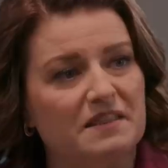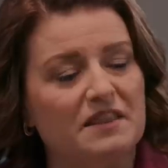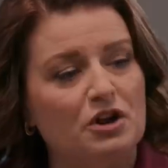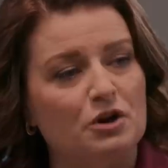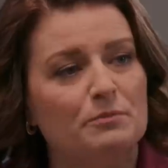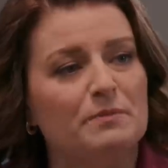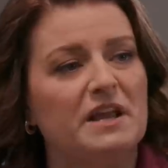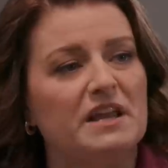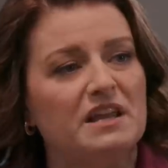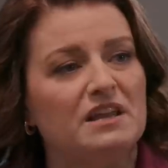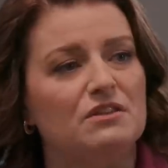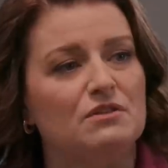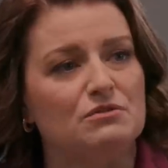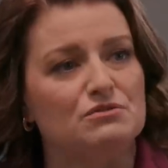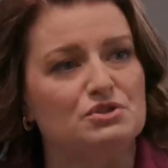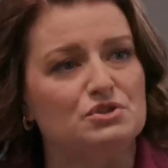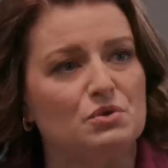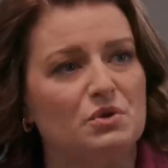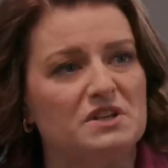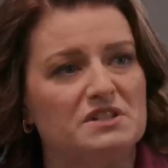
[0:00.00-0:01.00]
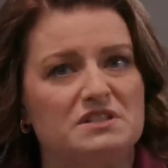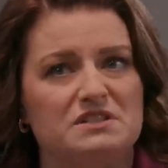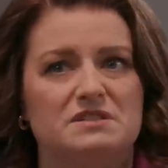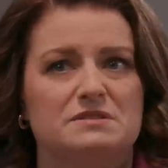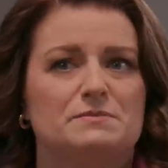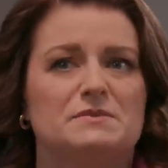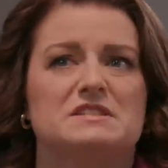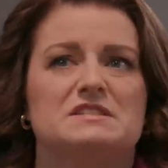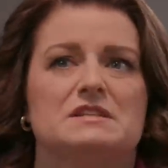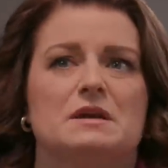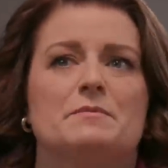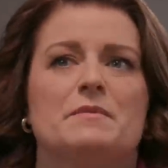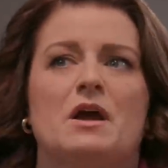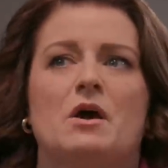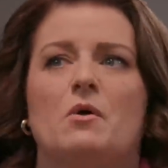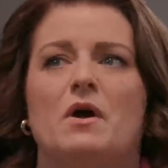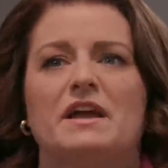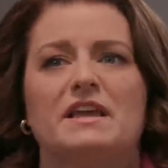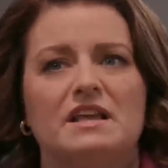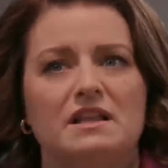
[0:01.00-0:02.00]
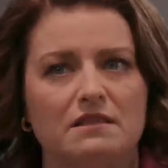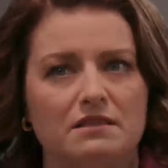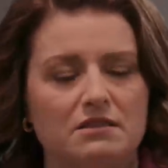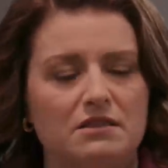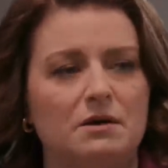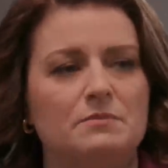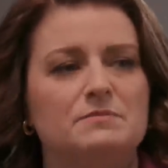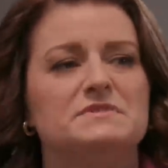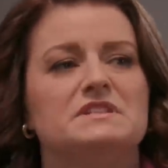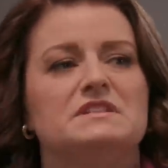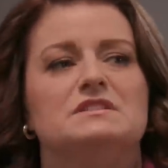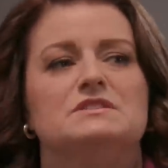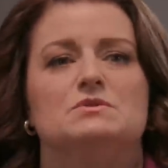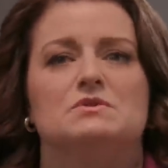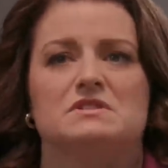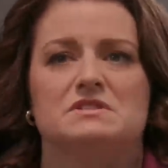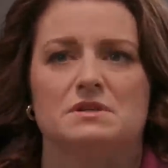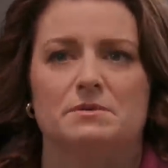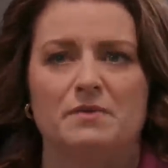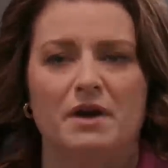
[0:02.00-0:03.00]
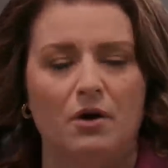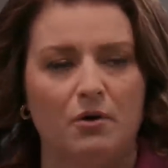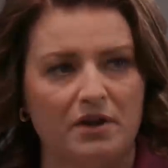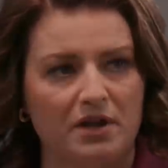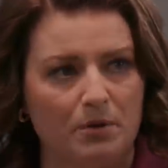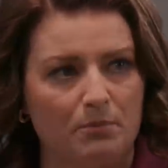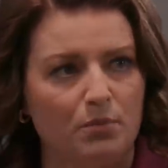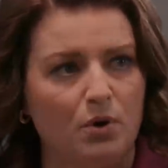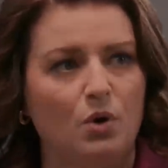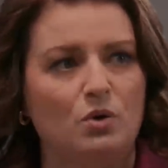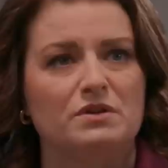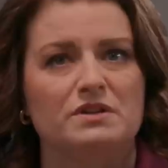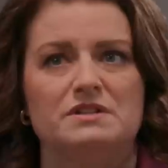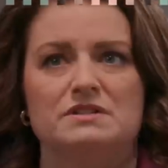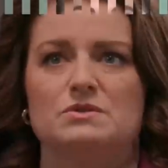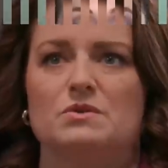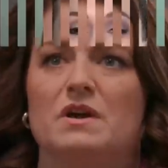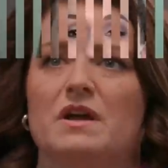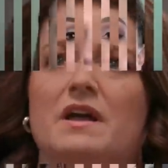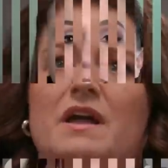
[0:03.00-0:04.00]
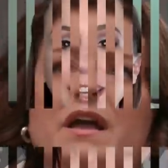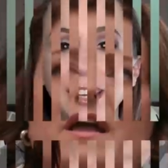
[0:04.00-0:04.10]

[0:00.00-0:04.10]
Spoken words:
They're making those choices, but somehow I get lumped into it. Somehow I get pulled into it.